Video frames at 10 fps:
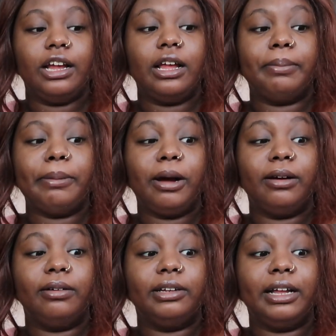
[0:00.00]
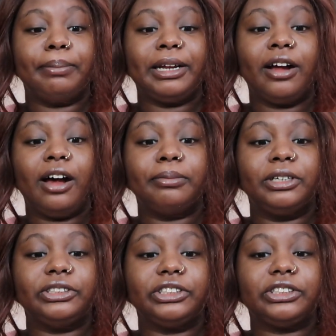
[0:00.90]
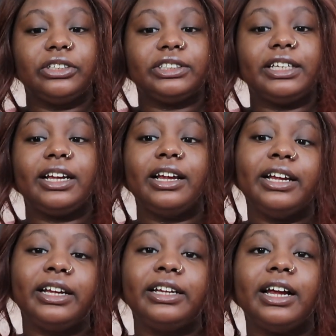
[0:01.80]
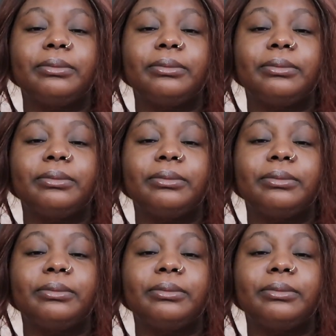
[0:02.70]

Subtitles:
and my godmother just goes like, hey,